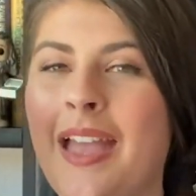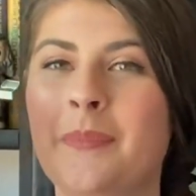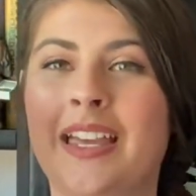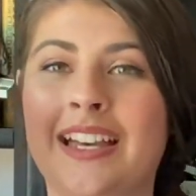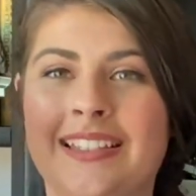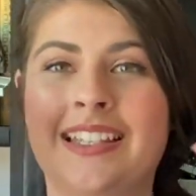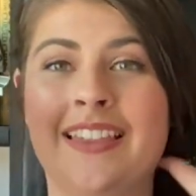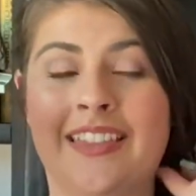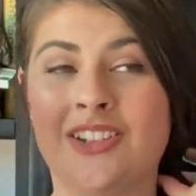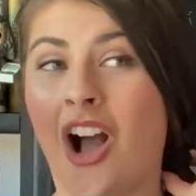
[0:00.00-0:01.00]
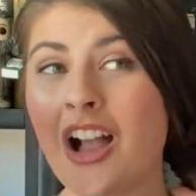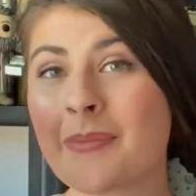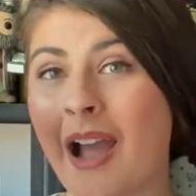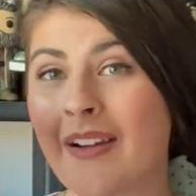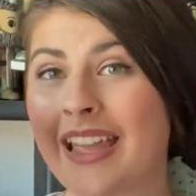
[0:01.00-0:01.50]
because they talk
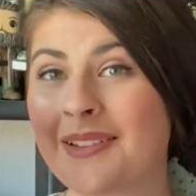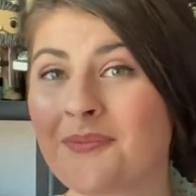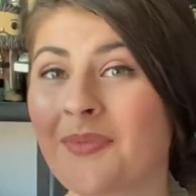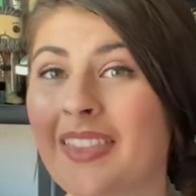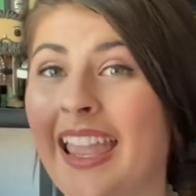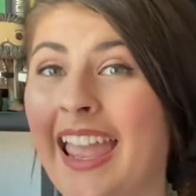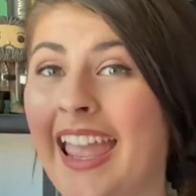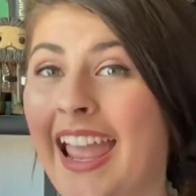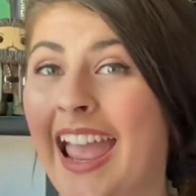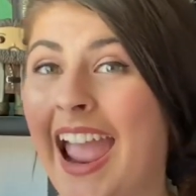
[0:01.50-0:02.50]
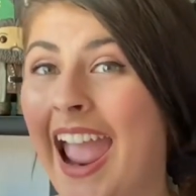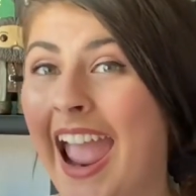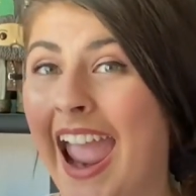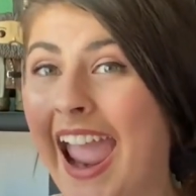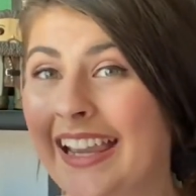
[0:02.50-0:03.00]
about it,
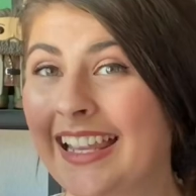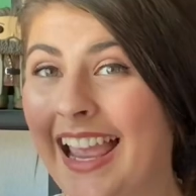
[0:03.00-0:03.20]
and